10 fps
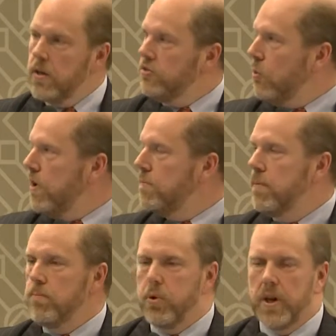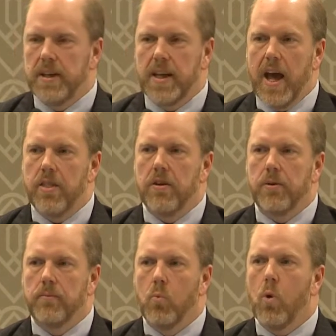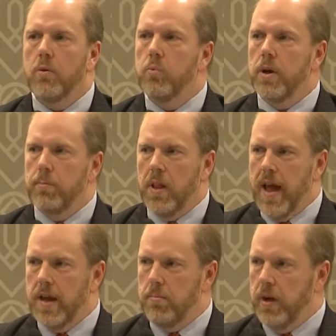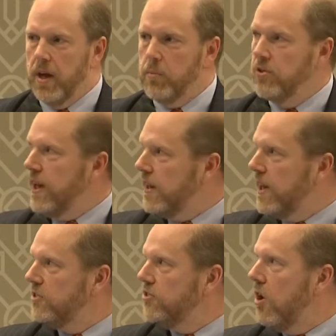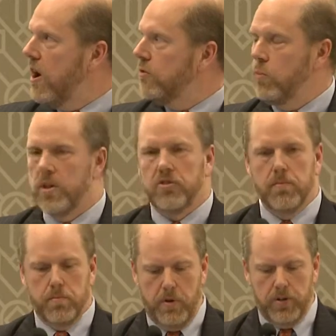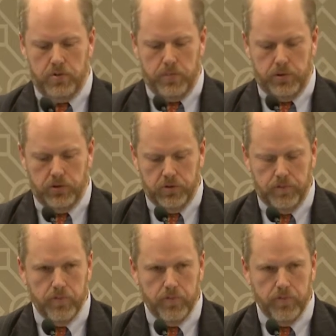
So we've been putting together what would a plan be, and we said, let's start with some principles.